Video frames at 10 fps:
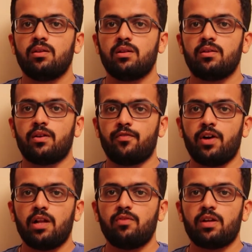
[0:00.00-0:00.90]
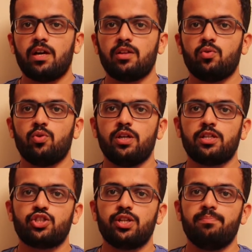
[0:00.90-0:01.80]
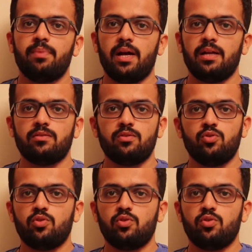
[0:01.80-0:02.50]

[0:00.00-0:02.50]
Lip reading: Rafael Varane holding ship and